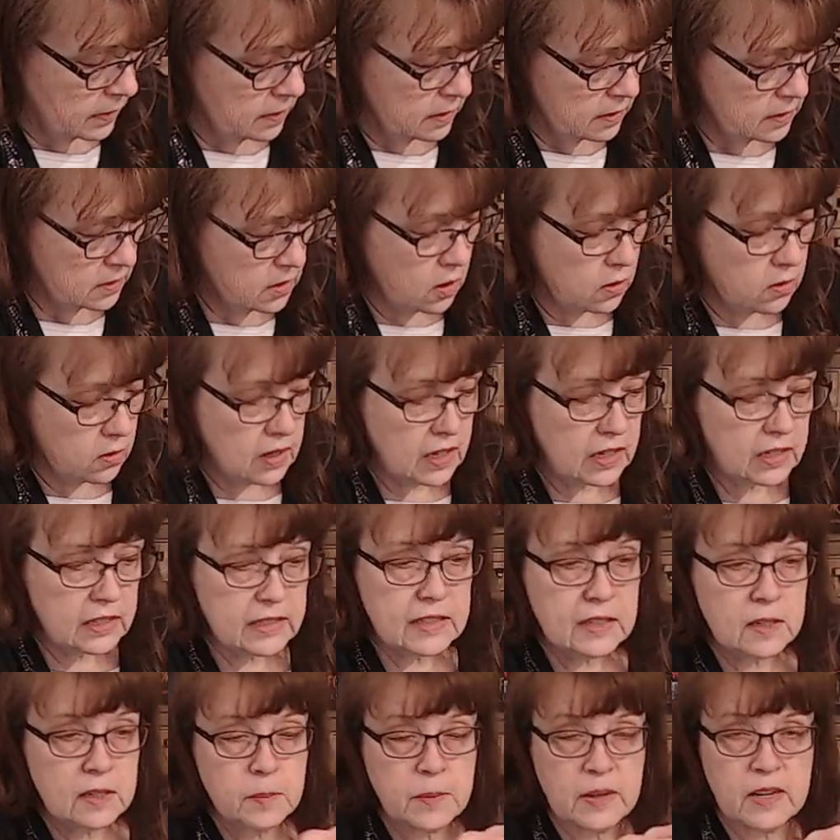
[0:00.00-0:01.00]
So a
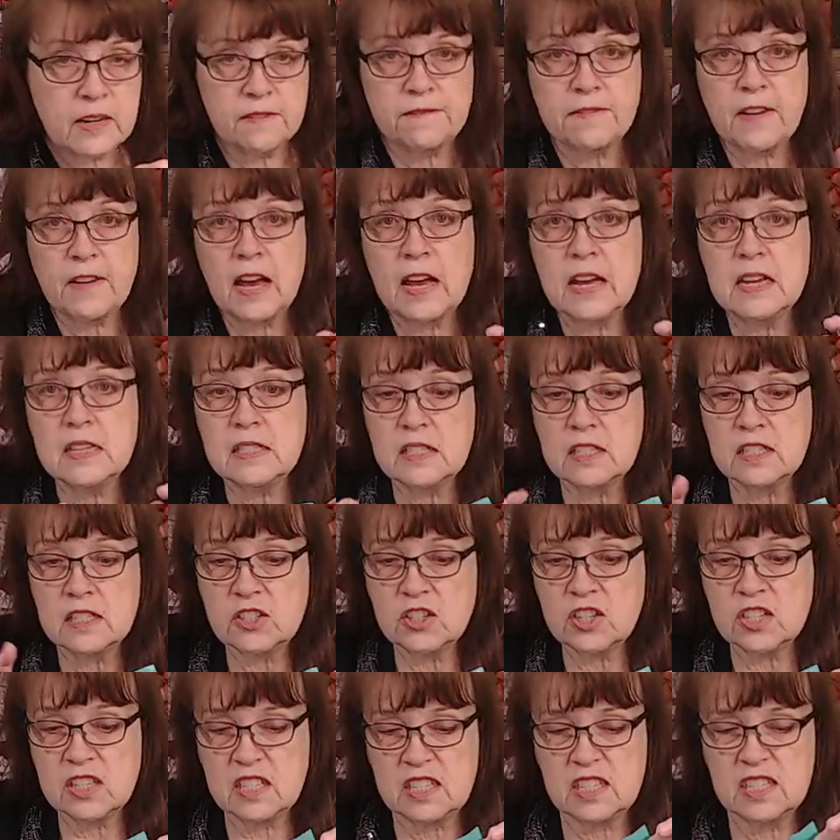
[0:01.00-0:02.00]
little bit of fuzz
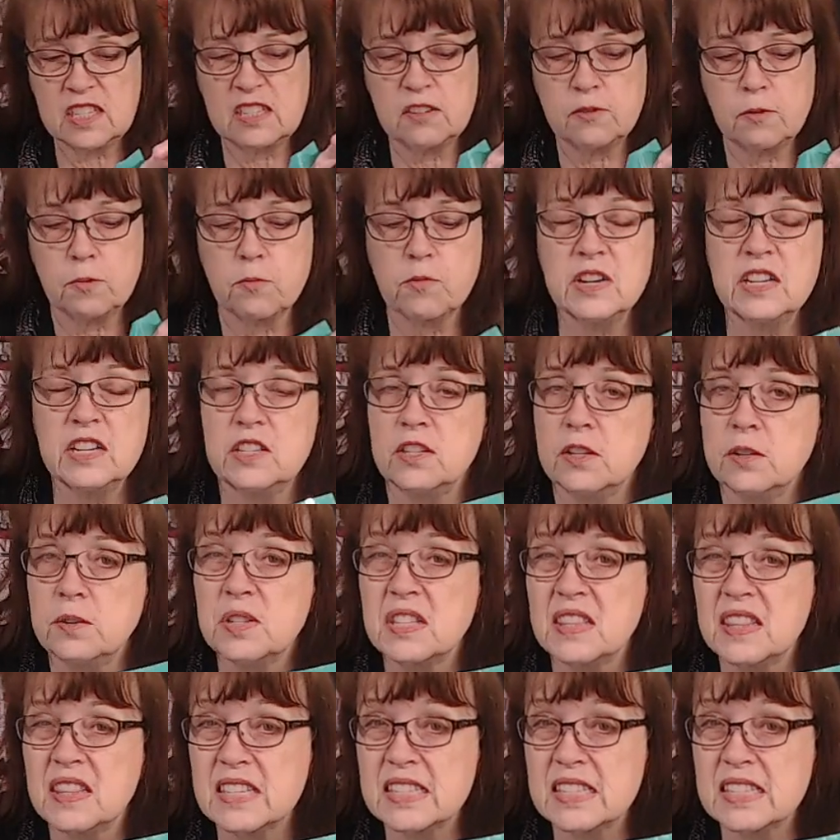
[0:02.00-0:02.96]
just to reduce the